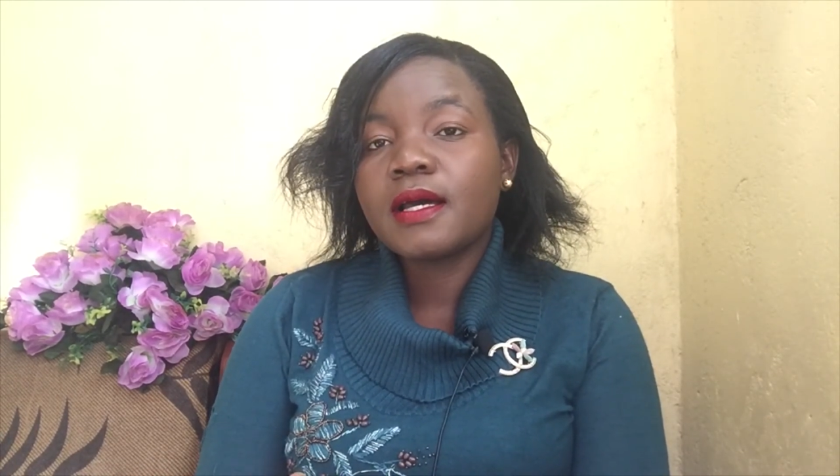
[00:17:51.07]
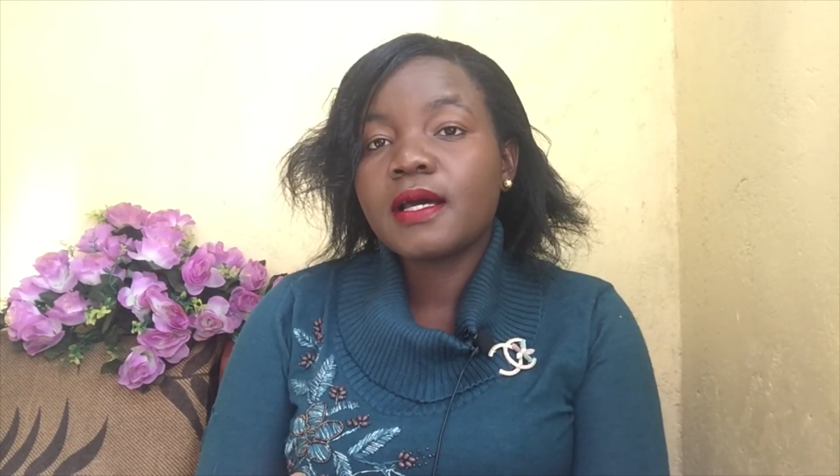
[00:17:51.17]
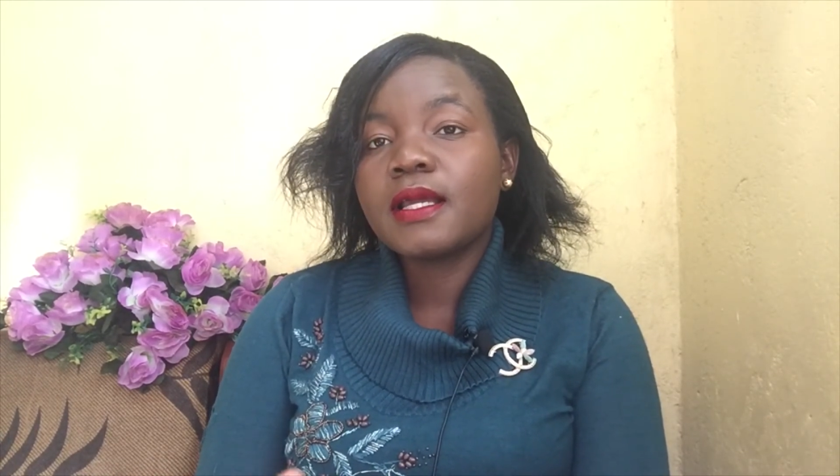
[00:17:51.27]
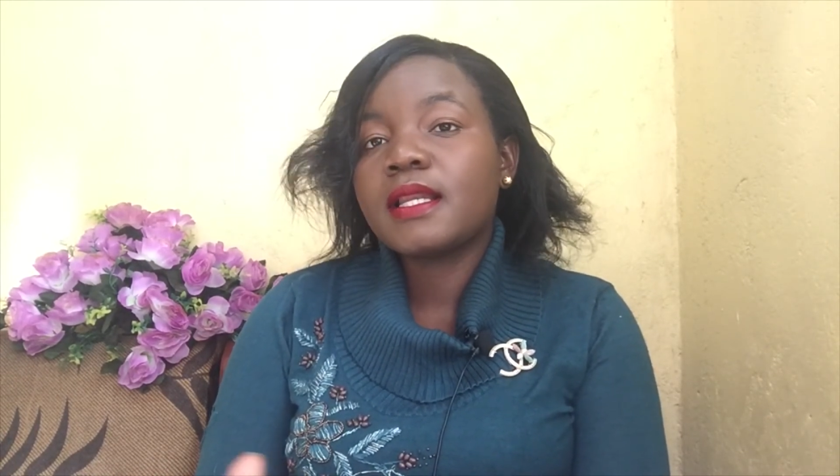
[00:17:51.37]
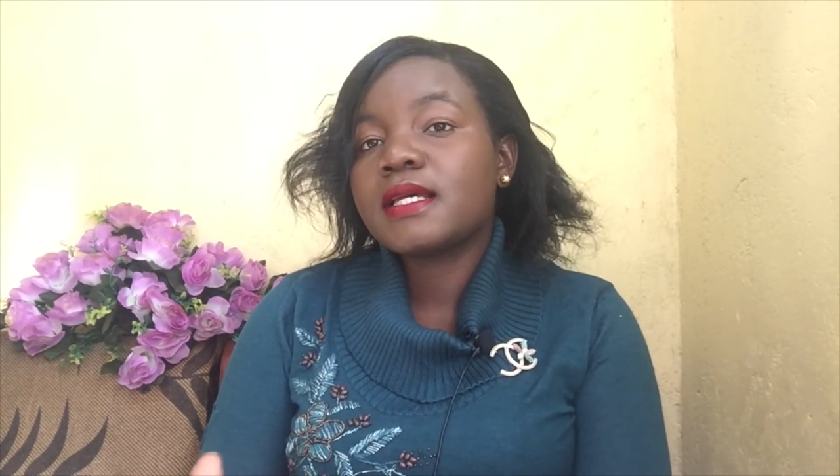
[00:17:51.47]

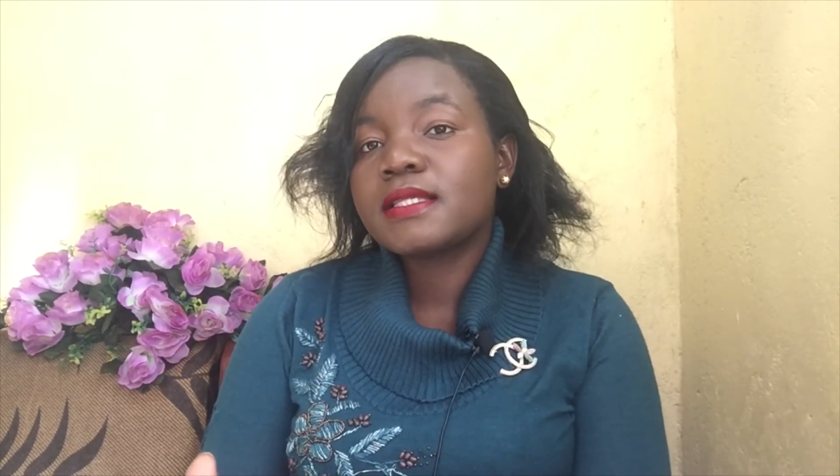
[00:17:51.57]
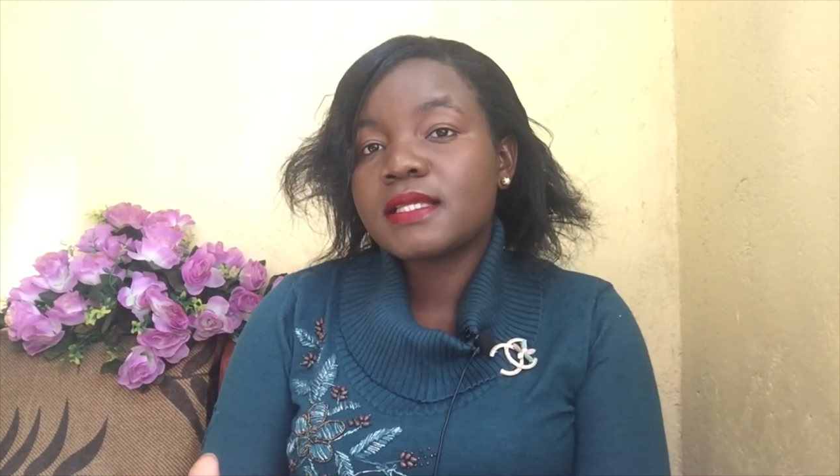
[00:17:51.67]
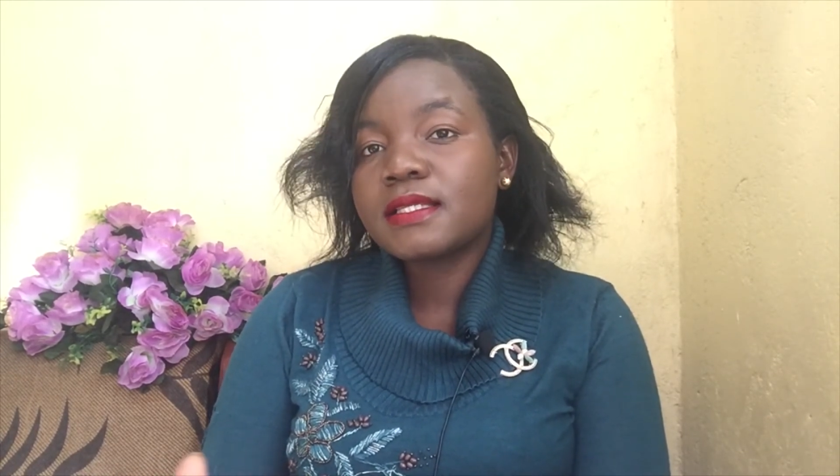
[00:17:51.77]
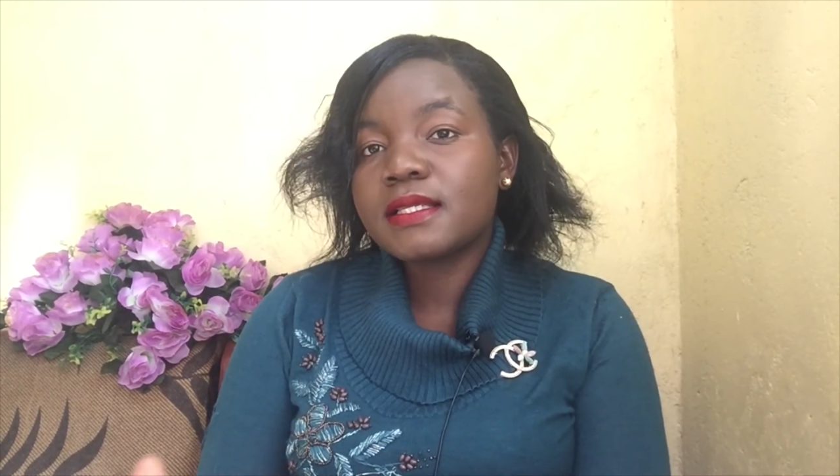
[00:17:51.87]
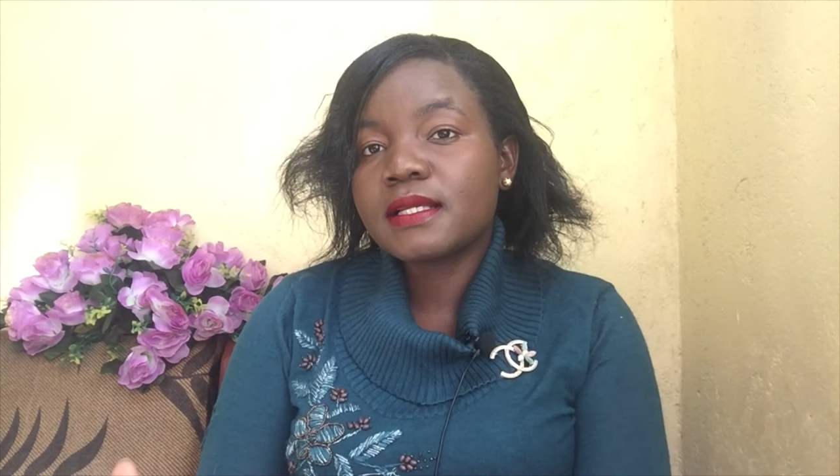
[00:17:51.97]

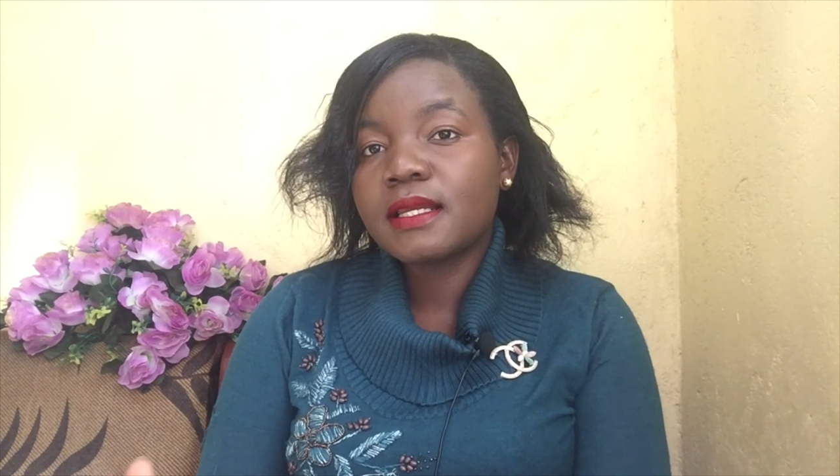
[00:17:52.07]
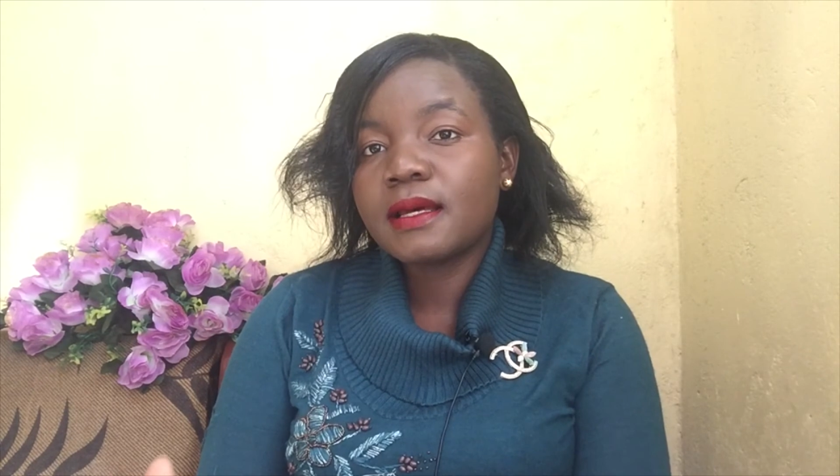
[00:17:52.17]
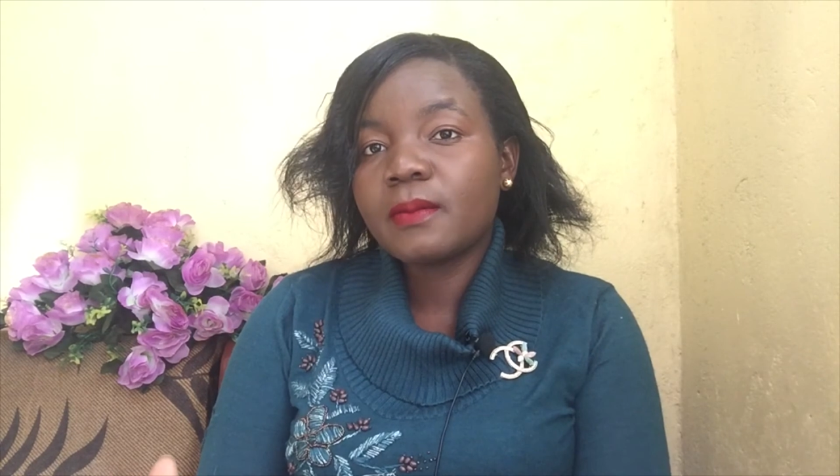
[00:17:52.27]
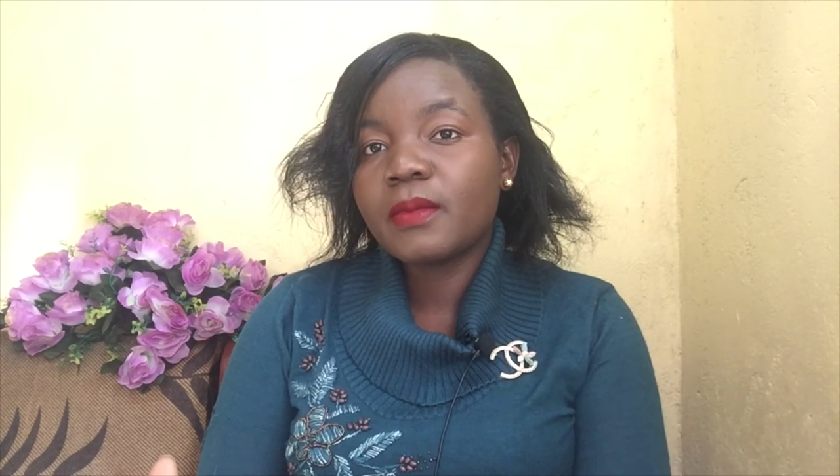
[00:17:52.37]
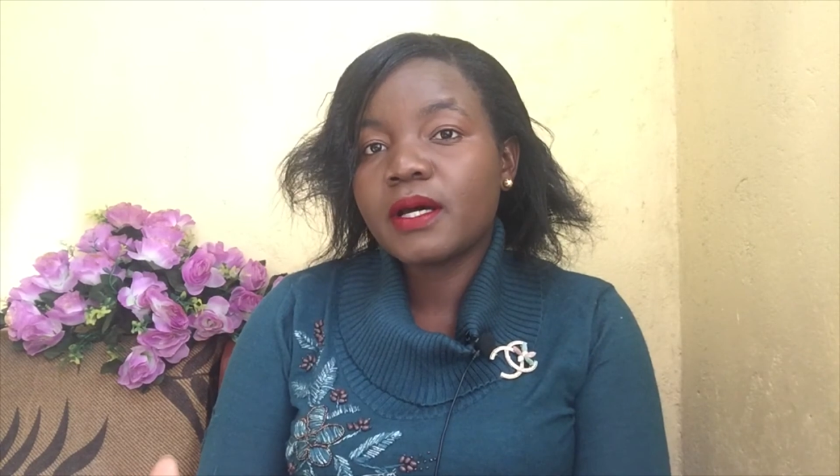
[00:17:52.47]
licensing
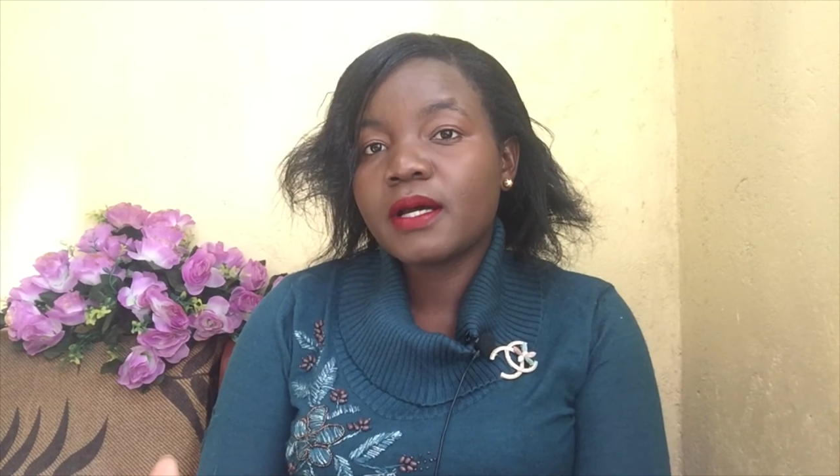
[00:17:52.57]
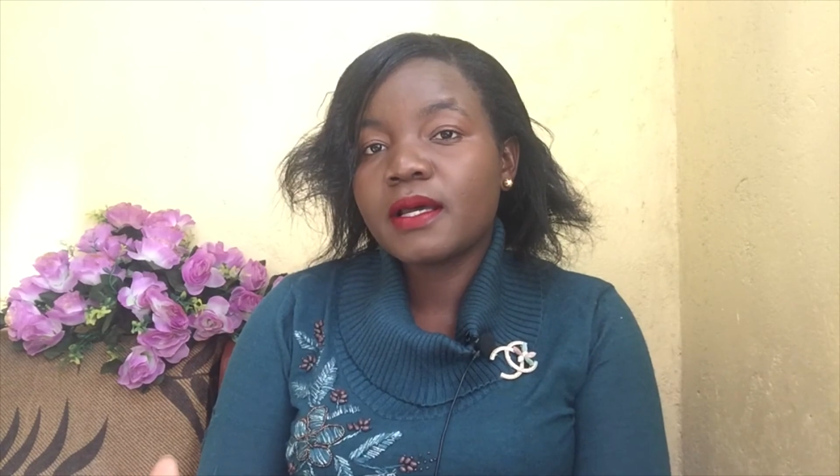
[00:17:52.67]
number.